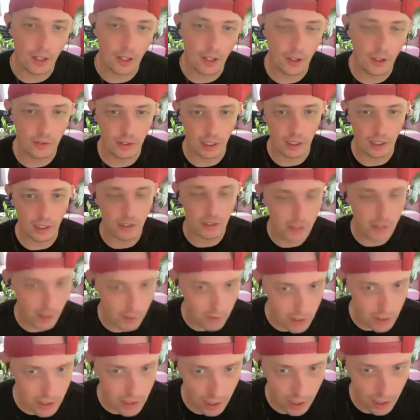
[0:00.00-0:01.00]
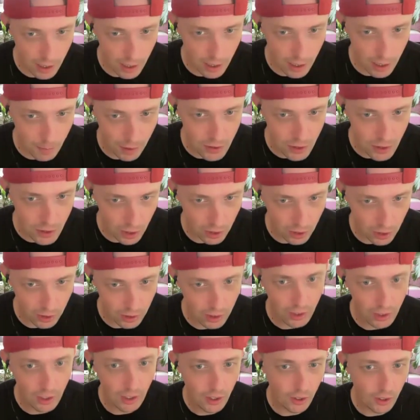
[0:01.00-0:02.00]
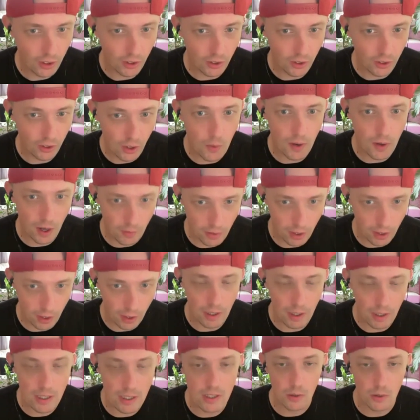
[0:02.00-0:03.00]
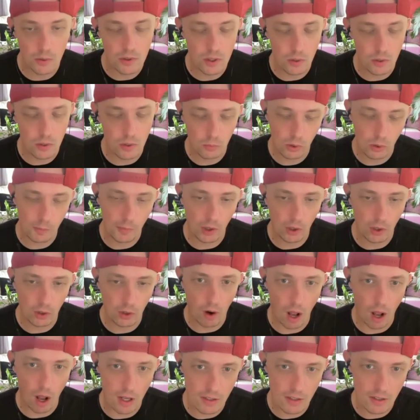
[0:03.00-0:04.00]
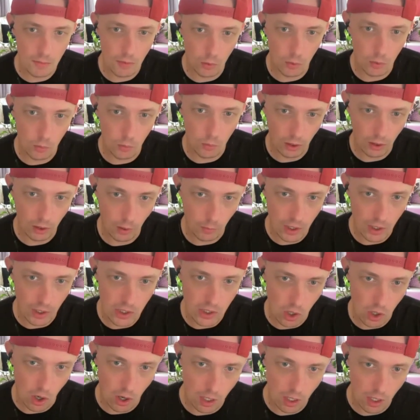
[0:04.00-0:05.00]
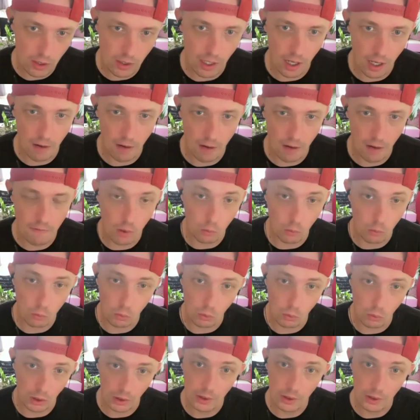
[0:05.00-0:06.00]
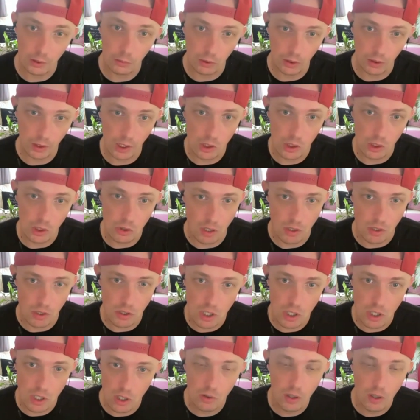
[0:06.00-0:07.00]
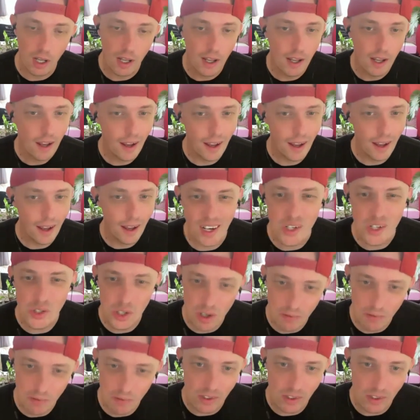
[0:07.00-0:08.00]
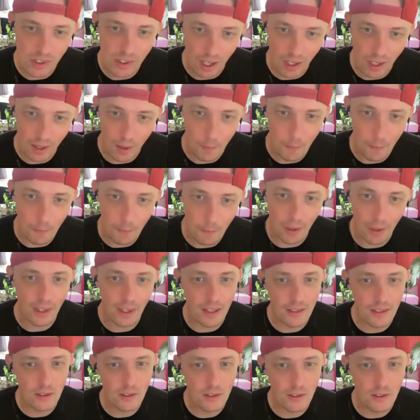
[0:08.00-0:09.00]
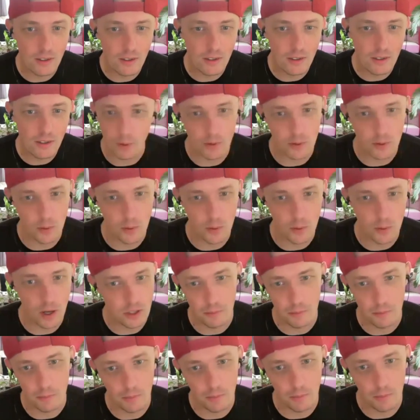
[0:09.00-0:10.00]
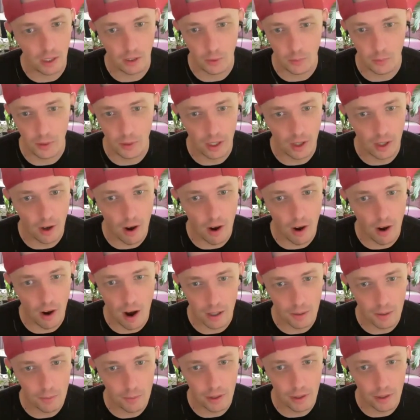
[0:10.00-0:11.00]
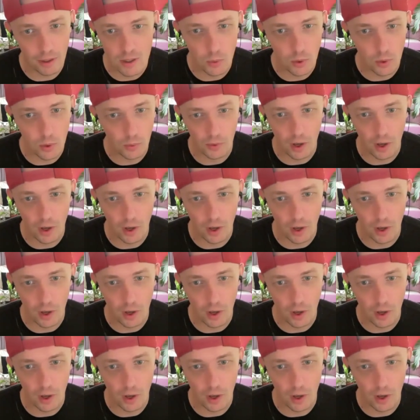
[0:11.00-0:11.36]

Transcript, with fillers: And you're like, go down and take a picture, or go down there because there was a room across from the one that we started that I felt really really drawn to, and I should have done it, but that tour guide yeah. was watching me and you like a hawk because yeah.